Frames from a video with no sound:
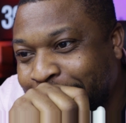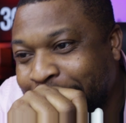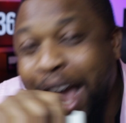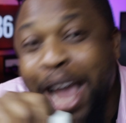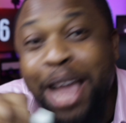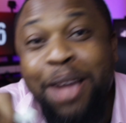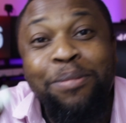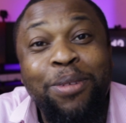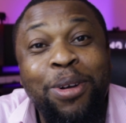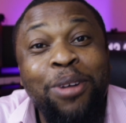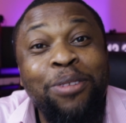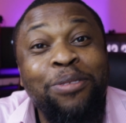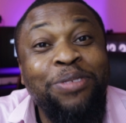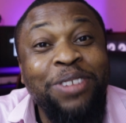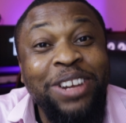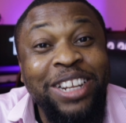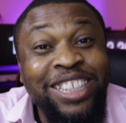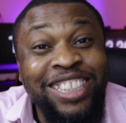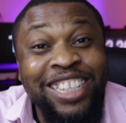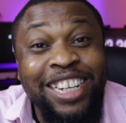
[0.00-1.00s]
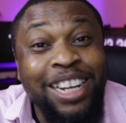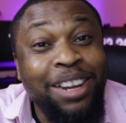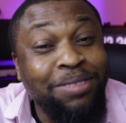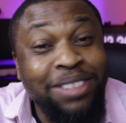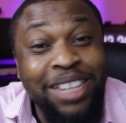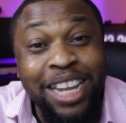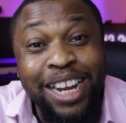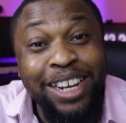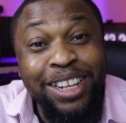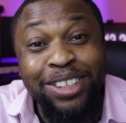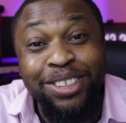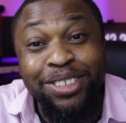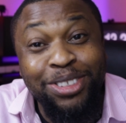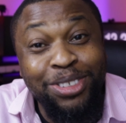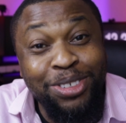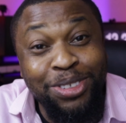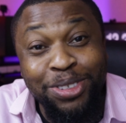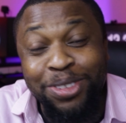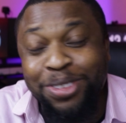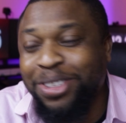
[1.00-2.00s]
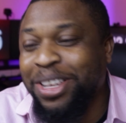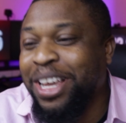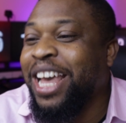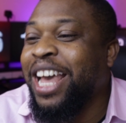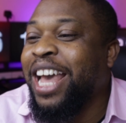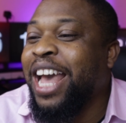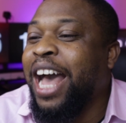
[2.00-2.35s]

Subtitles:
I am conflicted. I'm telling you the truth.